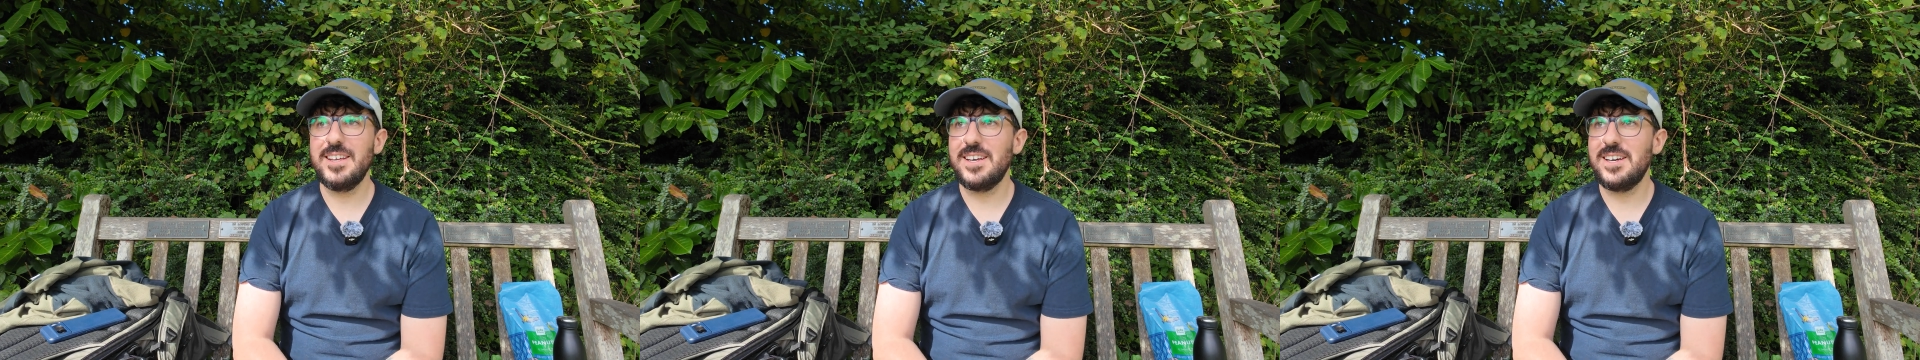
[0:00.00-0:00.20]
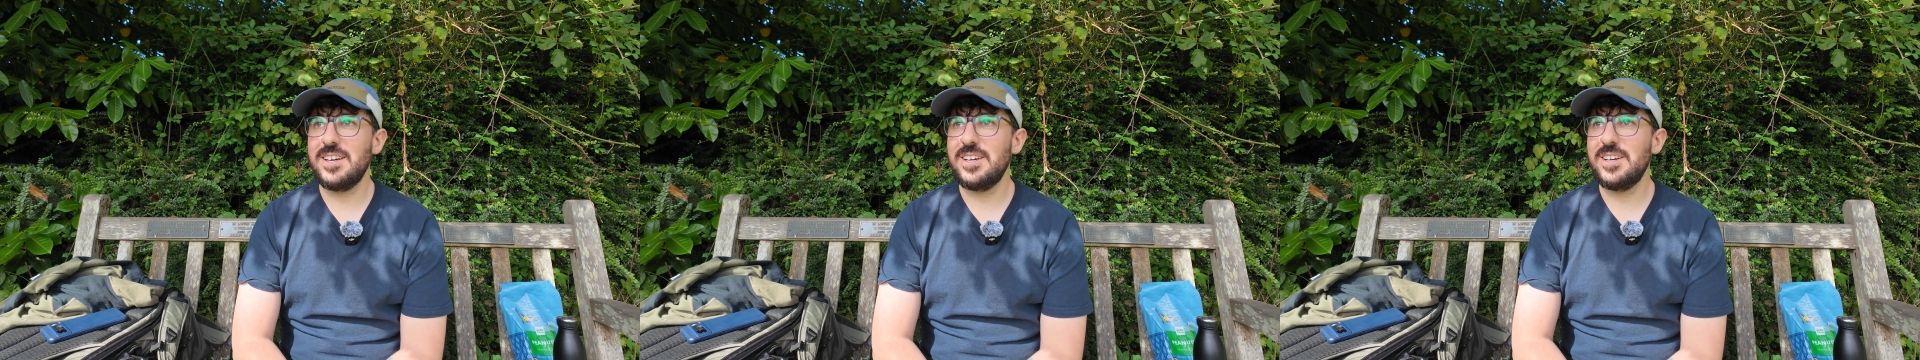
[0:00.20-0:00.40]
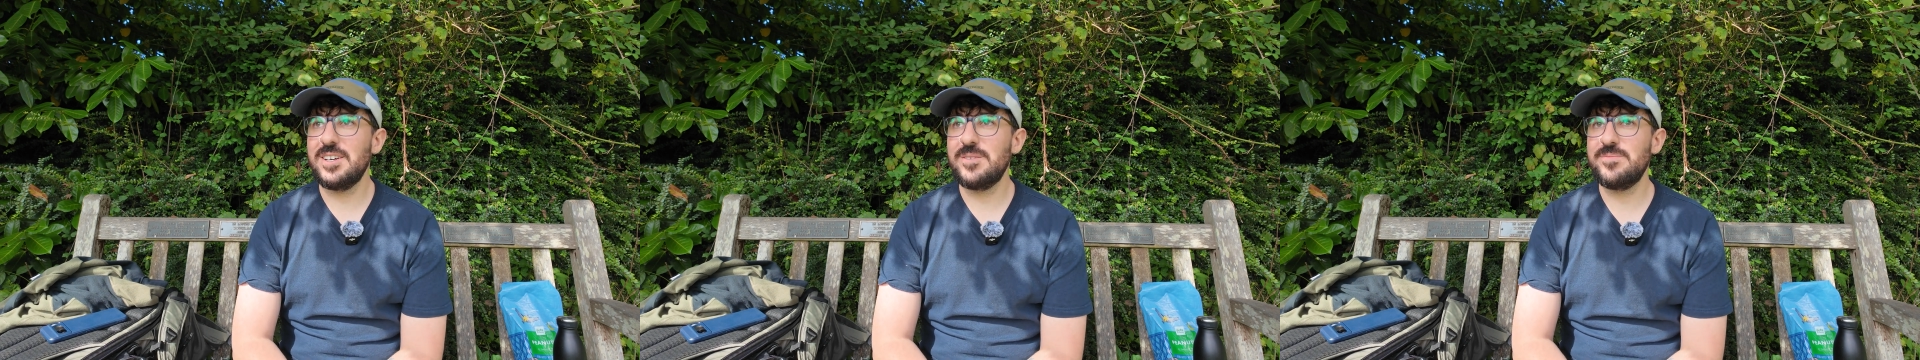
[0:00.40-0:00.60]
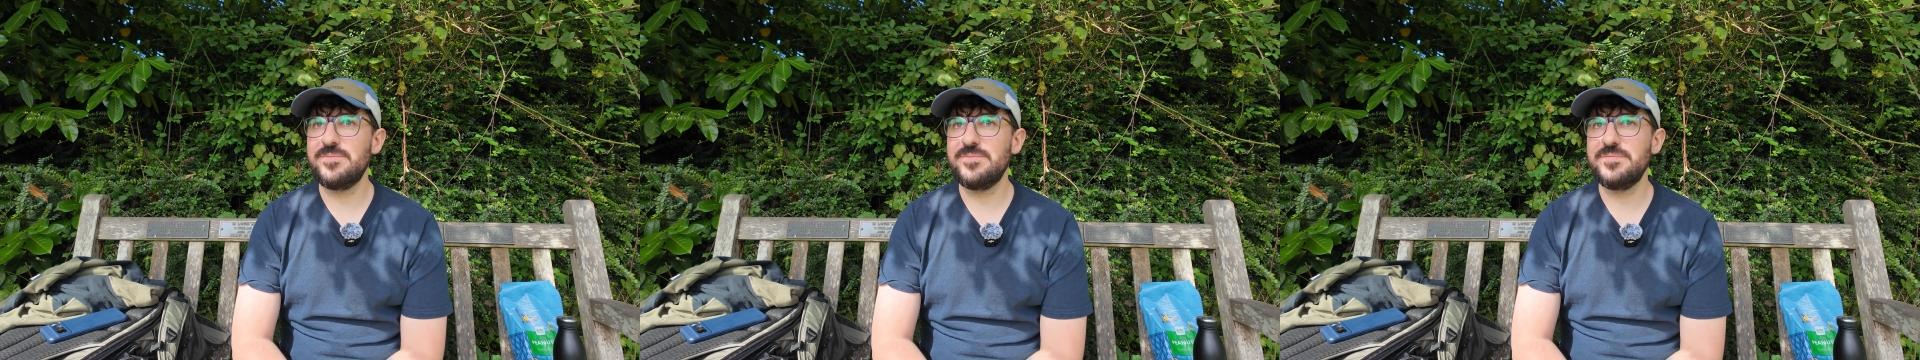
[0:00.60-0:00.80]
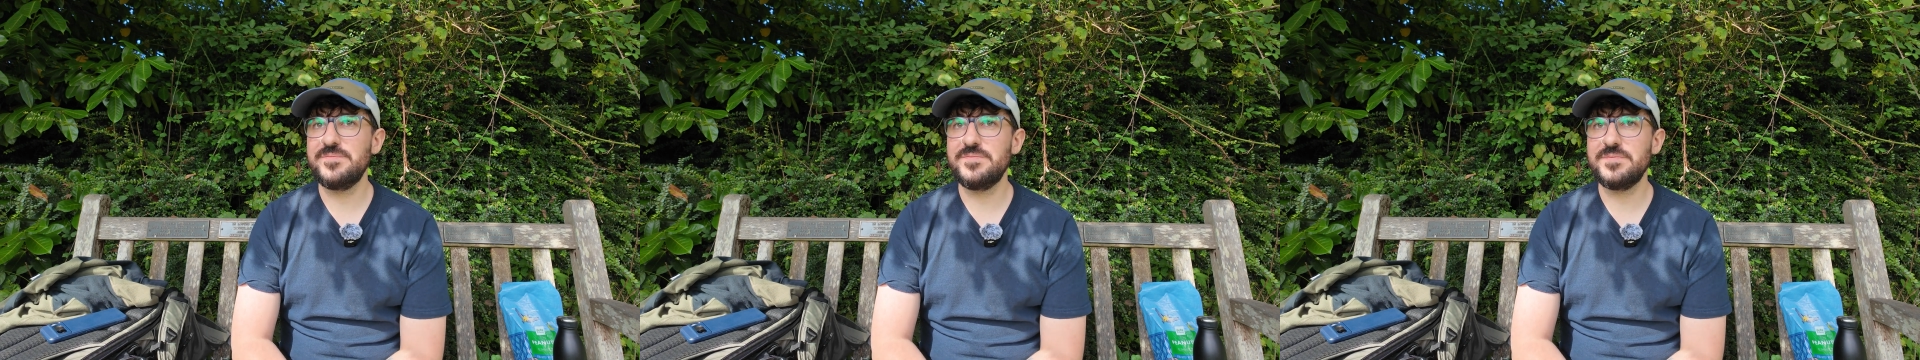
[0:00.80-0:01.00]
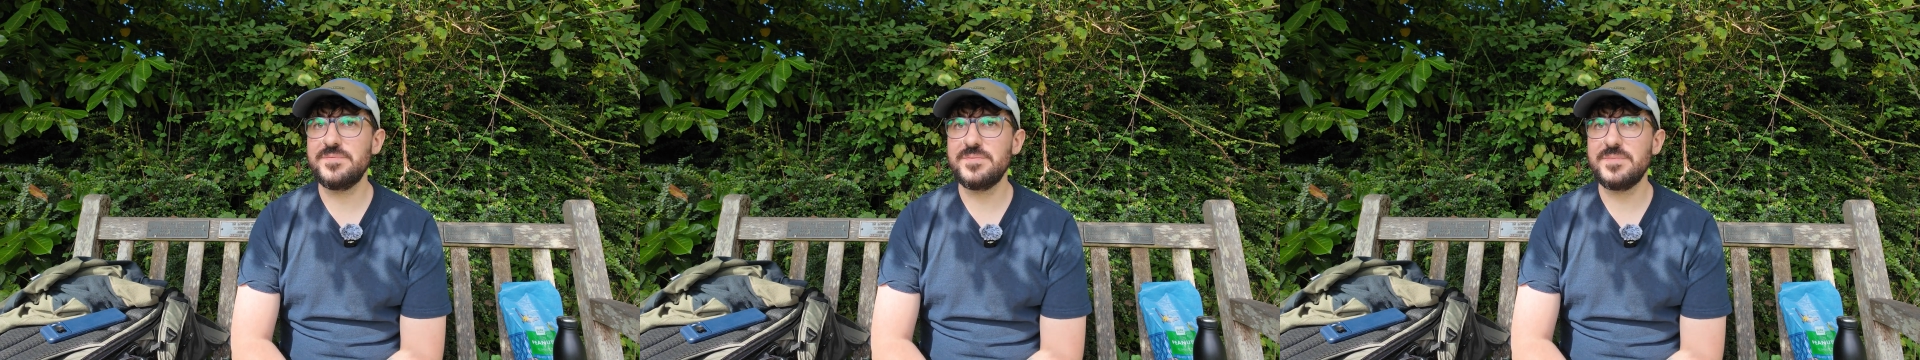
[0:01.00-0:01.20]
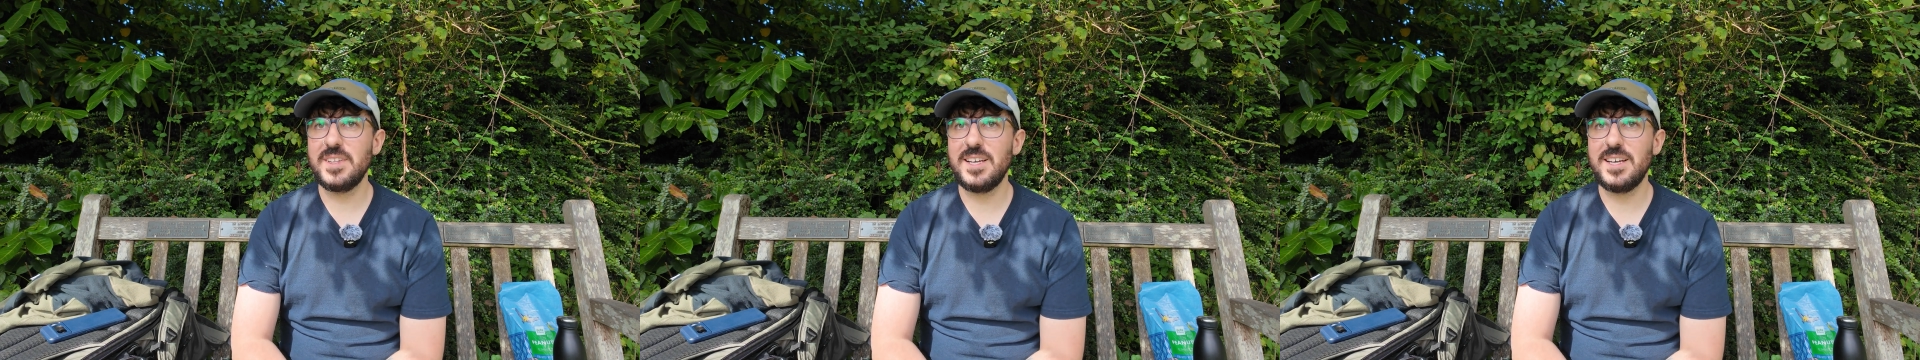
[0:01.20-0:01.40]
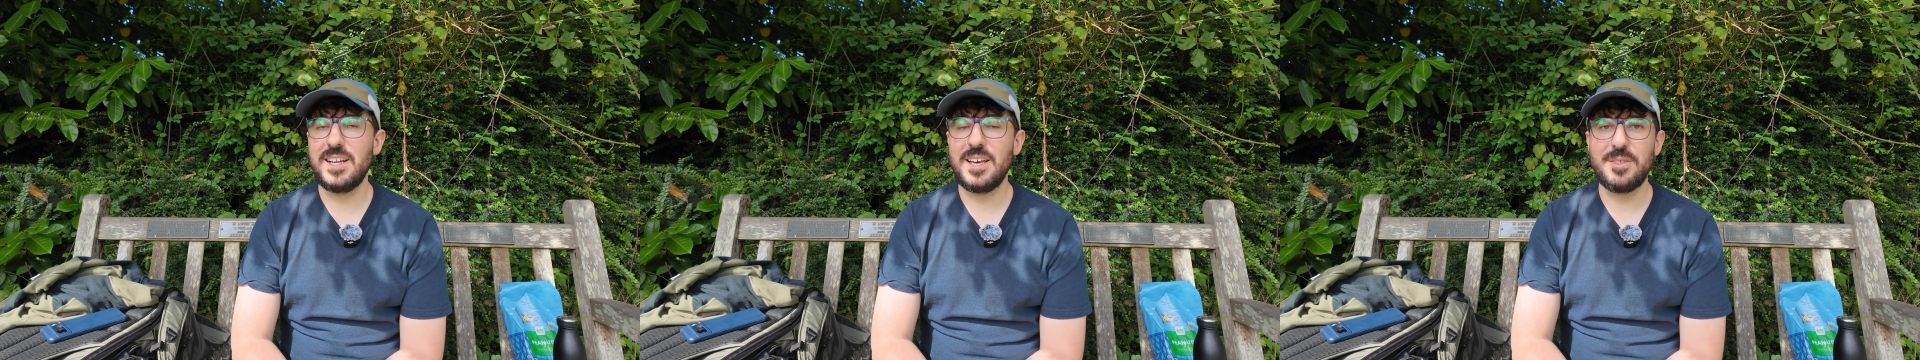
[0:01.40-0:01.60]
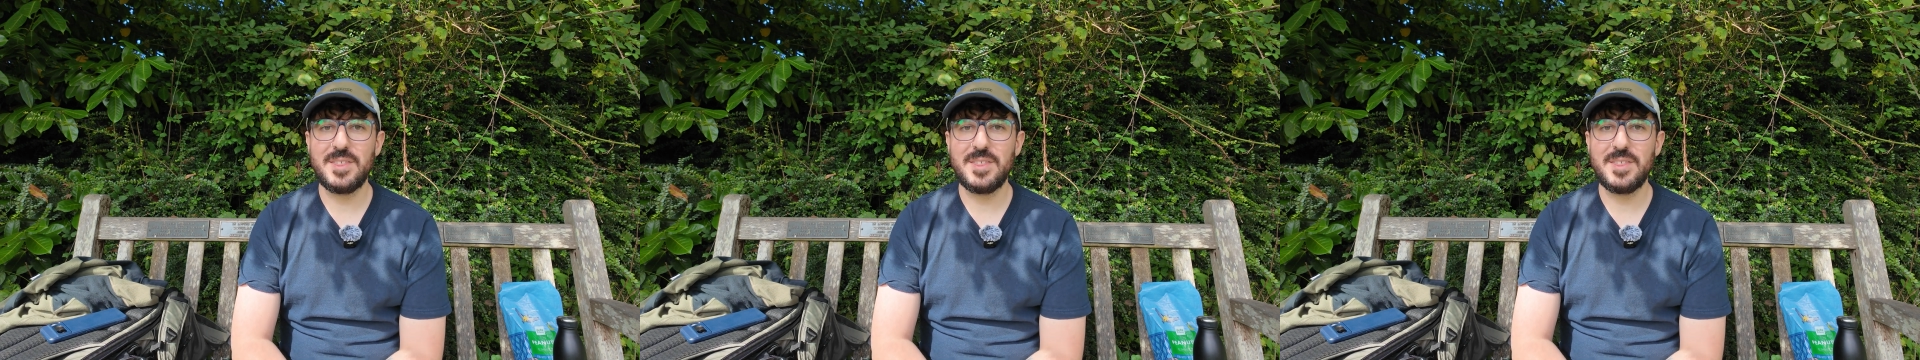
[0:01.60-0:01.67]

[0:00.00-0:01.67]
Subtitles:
and I